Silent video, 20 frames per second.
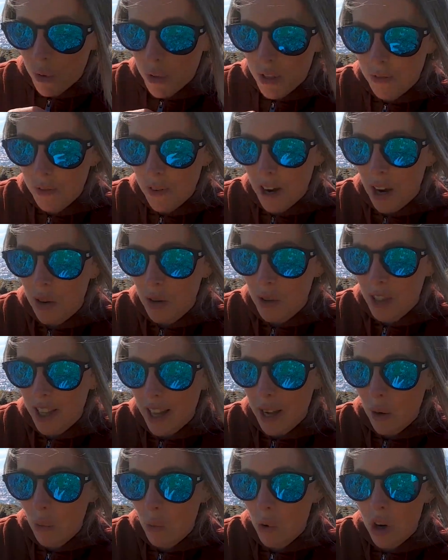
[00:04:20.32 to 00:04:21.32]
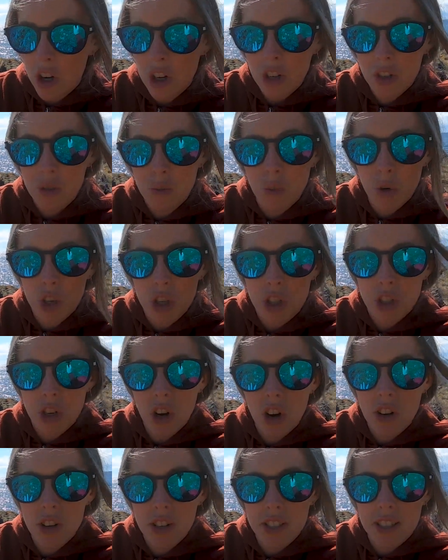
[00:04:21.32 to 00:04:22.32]
always found like word
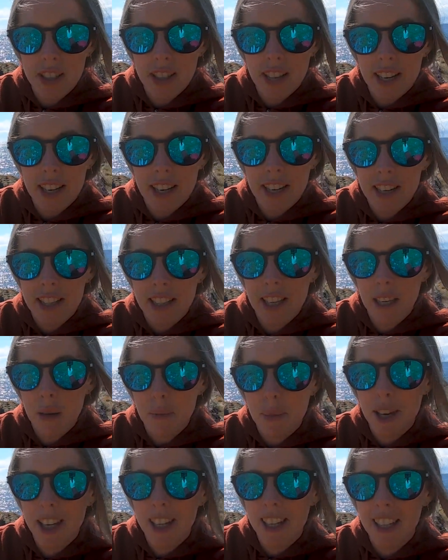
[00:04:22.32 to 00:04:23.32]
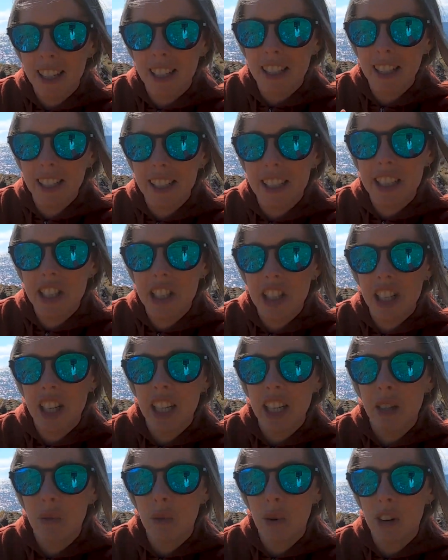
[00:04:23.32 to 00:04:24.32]
docs and that kind of thing a bit
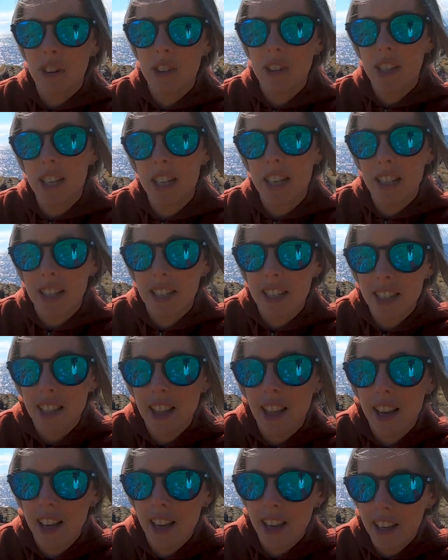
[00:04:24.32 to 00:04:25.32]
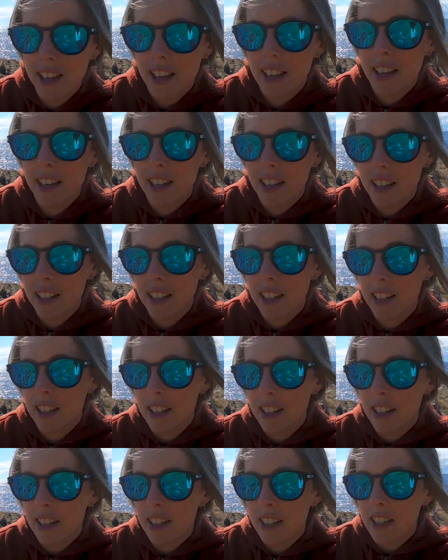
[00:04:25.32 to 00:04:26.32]
glitchy, whereas this is like,
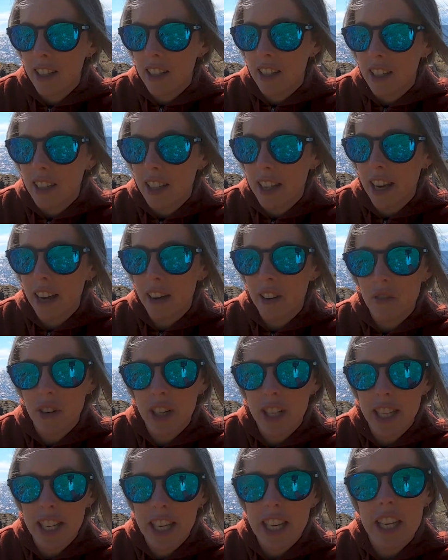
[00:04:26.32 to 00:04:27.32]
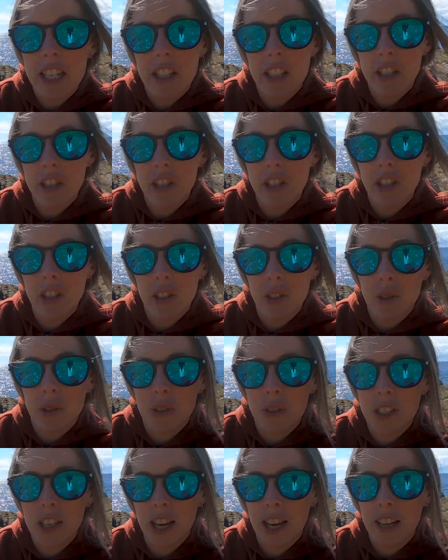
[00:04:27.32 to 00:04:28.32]
yeah, really easy to
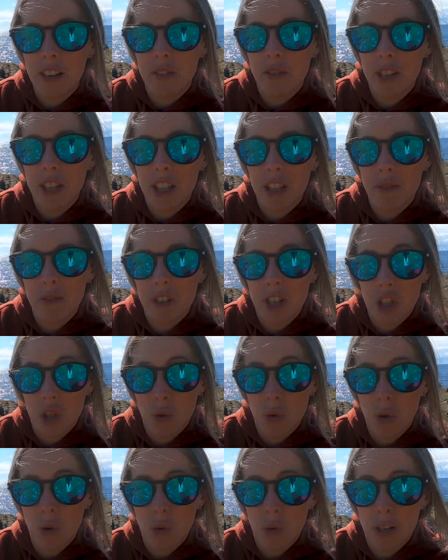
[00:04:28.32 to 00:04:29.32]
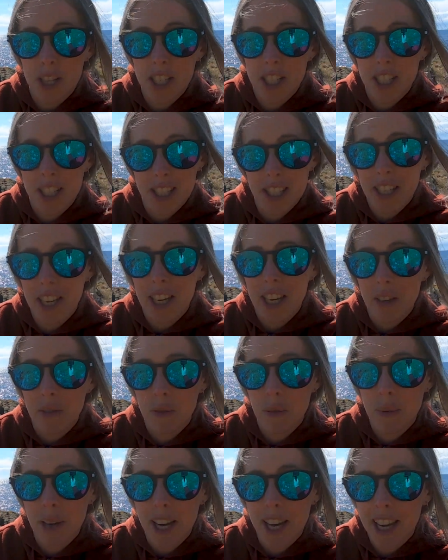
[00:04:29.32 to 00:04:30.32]
use and really visual, which is key
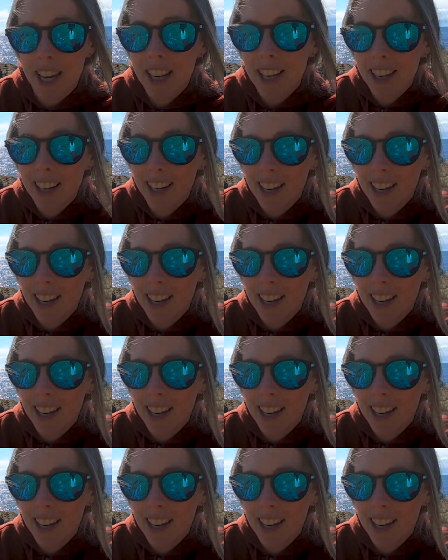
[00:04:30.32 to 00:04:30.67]
for me.